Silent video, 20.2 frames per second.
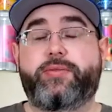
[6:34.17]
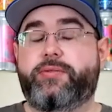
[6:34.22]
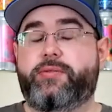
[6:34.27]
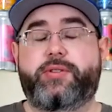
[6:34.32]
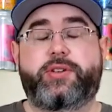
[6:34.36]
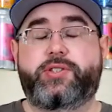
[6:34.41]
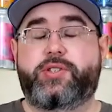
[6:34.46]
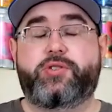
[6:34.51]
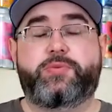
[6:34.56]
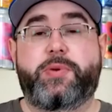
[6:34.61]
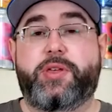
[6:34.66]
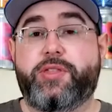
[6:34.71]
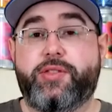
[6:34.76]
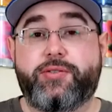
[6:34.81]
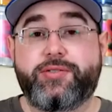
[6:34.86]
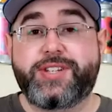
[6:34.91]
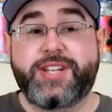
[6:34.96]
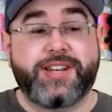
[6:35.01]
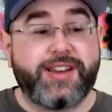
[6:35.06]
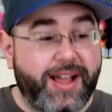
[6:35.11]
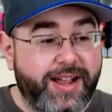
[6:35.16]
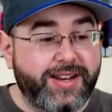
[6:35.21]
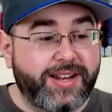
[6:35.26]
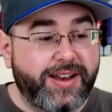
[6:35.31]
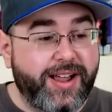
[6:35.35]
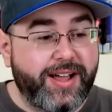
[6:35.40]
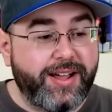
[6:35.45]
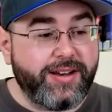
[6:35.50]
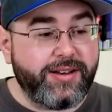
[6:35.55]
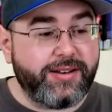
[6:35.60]
excuse me,
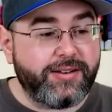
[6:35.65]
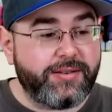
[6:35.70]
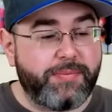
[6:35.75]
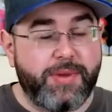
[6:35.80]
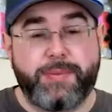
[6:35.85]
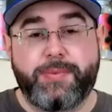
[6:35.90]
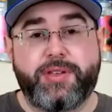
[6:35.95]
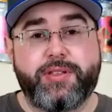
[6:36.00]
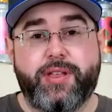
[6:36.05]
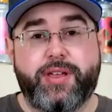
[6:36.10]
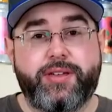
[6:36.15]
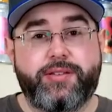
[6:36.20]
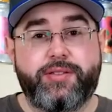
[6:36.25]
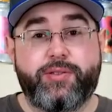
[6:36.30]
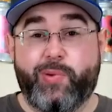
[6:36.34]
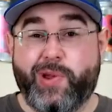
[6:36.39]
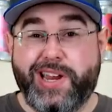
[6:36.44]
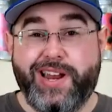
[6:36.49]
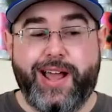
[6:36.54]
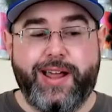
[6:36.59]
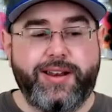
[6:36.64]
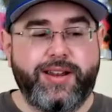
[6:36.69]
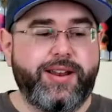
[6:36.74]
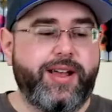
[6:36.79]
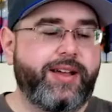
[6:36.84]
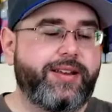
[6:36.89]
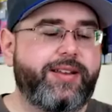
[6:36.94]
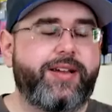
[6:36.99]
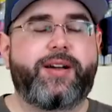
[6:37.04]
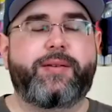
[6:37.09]
$13.99, maybe like
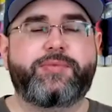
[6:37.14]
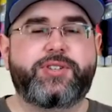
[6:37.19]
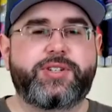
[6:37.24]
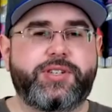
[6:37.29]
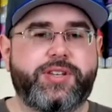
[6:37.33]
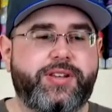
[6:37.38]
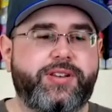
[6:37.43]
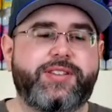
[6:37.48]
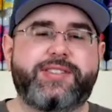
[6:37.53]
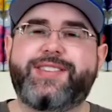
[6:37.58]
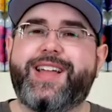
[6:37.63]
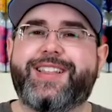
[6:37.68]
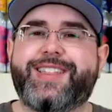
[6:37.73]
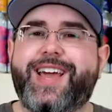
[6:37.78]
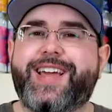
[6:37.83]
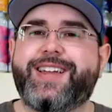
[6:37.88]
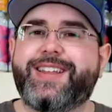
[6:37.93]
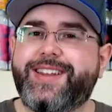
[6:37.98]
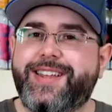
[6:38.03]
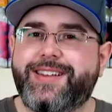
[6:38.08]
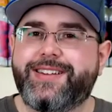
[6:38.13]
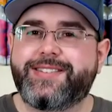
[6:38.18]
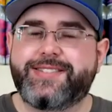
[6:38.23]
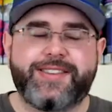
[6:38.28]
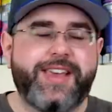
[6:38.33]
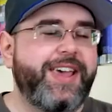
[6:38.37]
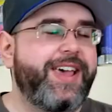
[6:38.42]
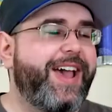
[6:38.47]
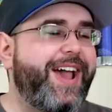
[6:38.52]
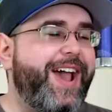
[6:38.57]
$3.99. No, I'm just kidding. It's not like it is.
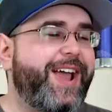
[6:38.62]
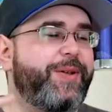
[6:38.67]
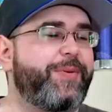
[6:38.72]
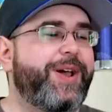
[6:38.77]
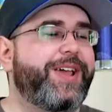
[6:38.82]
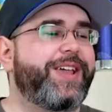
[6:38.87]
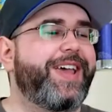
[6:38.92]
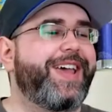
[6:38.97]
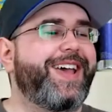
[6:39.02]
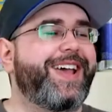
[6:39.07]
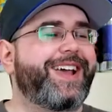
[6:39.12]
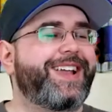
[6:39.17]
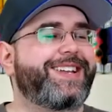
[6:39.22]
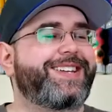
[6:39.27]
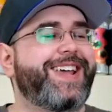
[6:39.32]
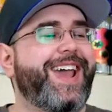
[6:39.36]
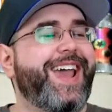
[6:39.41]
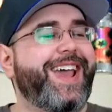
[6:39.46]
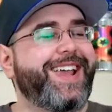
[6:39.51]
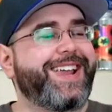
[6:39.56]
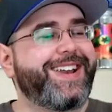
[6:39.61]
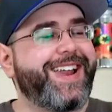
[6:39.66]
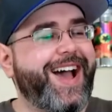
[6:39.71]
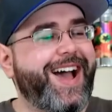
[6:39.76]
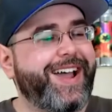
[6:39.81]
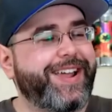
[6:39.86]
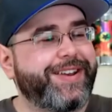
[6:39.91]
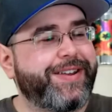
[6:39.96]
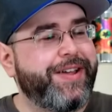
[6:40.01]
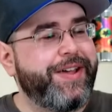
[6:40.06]
Anyway, day
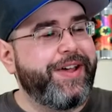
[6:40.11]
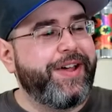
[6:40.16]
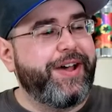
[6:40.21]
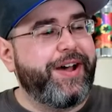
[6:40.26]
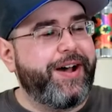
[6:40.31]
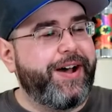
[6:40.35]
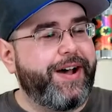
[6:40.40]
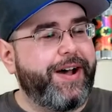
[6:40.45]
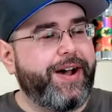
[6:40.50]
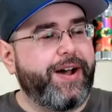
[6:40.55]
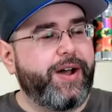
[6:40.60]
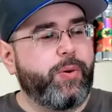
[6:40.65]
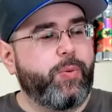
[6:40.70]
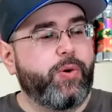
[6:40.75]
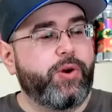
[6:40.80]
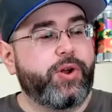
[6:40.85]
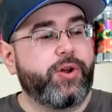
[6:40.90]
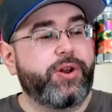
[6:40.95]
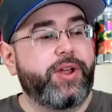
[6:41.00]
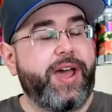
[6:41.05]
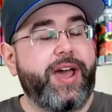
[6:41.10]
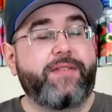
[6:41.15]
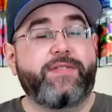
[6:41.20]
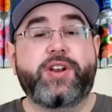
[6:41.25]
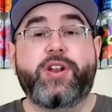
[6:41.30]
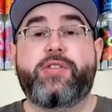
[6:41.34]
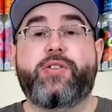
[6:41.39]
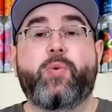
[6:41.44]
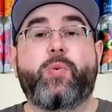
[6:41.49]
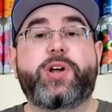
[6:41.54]
9, we're going to have
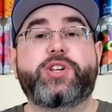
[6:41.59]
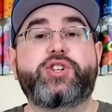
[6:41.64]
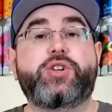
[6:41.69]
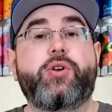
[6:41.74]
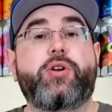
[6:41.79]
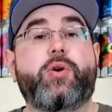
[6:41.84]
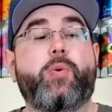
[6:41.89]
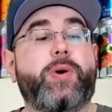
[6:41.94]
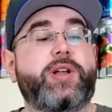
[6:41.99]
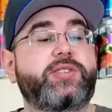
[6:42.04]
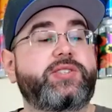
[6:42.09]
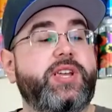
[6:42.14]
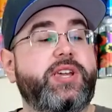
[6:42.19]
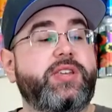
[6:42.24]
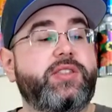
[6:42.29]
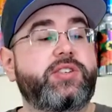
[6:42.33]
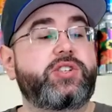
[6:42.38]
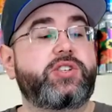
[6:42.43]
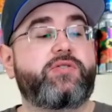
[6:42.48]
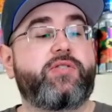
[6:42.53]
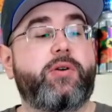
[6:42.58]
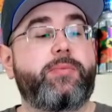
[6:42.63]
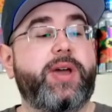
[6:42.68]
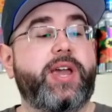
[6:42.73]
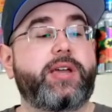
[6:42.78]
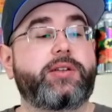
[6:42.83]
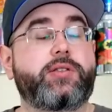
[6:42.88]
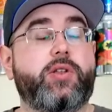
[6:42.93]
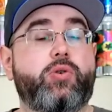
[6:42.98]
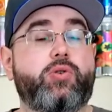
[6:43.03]
another West New York Wednesday, and this is from
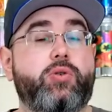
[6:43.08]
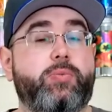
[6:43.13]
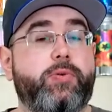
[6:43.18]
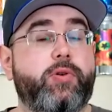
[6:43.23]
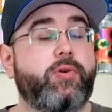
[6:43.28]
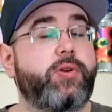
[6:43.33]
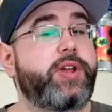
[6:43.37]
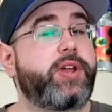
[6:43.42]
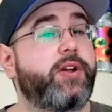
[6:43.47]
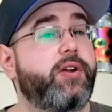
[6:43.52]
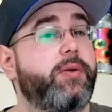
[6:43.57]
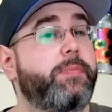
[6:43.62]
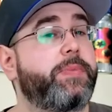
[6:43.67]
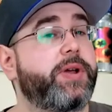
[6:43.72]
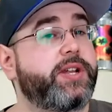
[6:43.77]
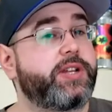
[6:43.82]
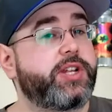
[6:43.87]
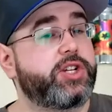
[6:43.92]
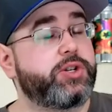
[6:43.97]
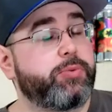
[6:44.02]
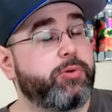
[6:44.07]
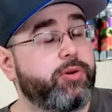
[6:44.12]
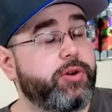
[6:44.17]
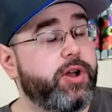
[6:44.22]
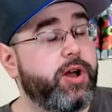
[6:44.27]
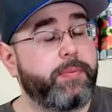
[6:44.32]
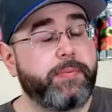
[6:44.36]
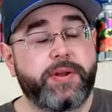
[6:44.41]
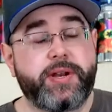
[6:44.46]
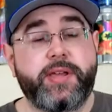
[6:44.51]
a local brewery here, Big Ditch Brewing
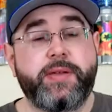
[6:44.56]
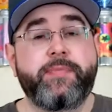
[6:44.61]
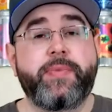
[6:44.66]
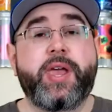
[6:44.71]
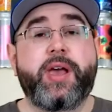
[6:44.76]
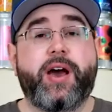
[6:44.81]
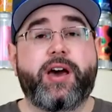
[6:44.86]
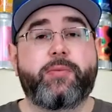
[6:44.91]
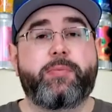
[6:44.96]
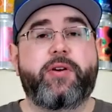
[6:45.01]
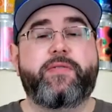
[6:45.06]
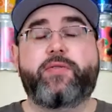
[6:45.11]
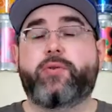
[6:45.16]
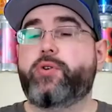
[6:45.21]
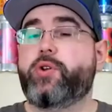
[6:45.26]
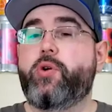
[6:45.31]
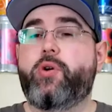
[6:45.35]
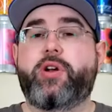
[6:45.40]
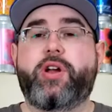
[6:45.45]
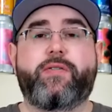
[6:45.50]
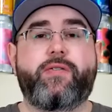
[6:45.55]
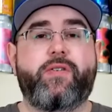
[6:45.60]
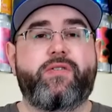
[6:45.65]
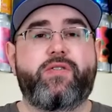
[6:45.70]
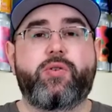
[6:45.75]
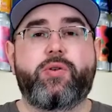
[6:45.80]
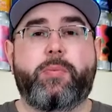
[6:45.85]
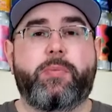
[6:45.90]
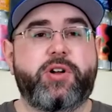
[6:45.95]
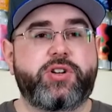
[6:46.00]
Company out of Buffalo, New York. I've
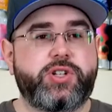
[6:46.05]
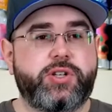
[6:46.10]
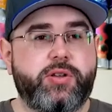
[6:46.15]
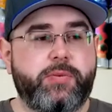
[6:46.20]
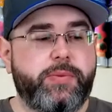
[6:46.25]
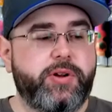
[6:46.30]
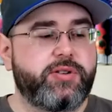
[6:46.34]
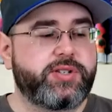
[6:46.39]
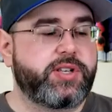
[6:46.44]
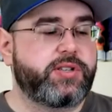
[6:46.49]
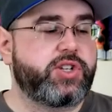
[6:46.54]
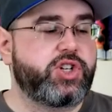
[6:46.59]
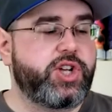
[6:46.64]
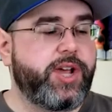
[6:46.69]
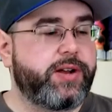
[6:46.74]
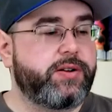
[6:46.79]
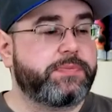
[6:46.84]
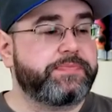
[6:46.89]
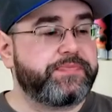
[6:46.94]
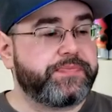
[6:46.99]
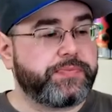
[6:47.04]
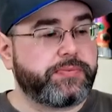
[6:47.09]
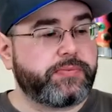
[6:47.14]
reviewed a bunch of their beers on the channel,